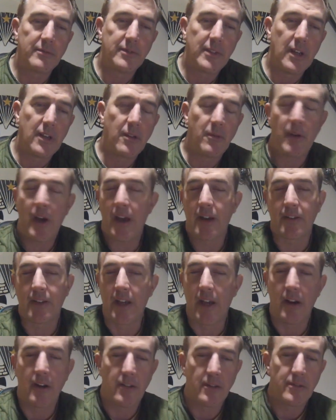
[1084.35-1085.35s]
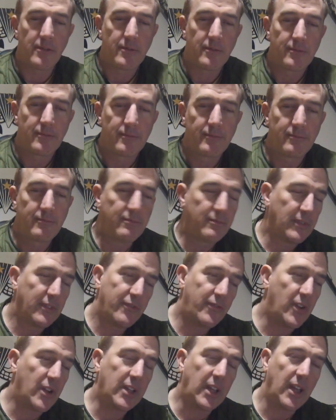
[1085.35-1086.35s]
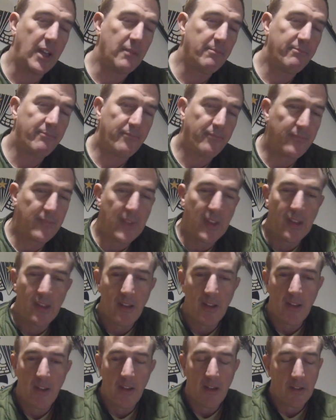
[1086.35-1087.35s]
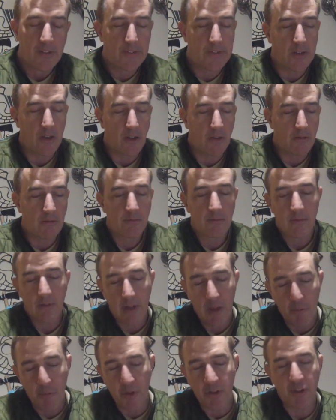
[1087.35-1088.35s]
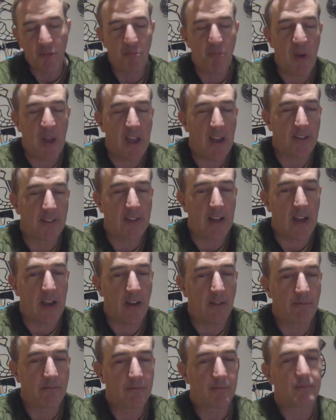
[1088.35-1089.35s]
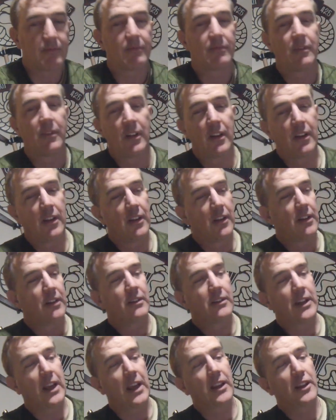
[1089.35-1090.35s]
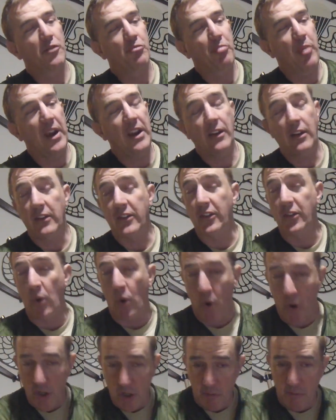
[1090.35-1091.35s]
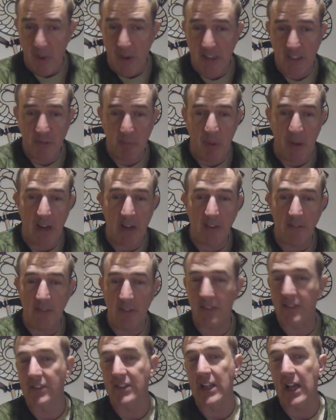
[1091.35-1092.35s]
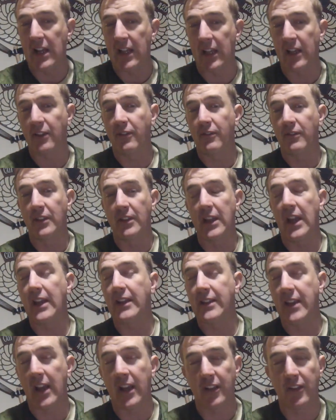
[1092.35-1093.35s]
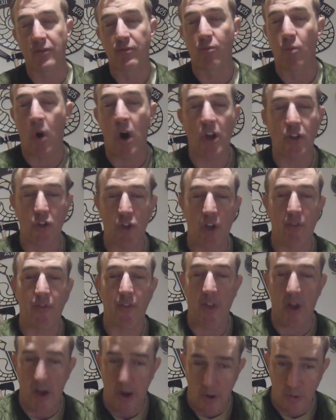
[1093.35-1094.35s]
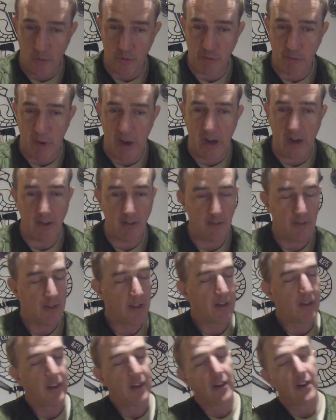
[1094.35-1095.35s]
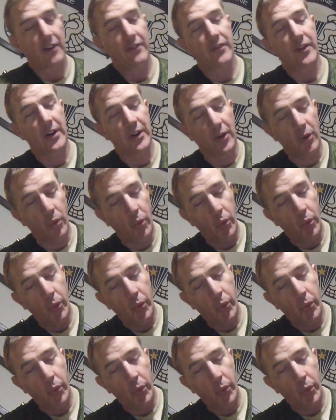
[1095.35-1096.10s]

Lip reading: You know, I don't care. Fuck him. So, I put the pan down. Take the paint. This is oil-based paint. This is not like latex wash off of the hose paint. Fuck you.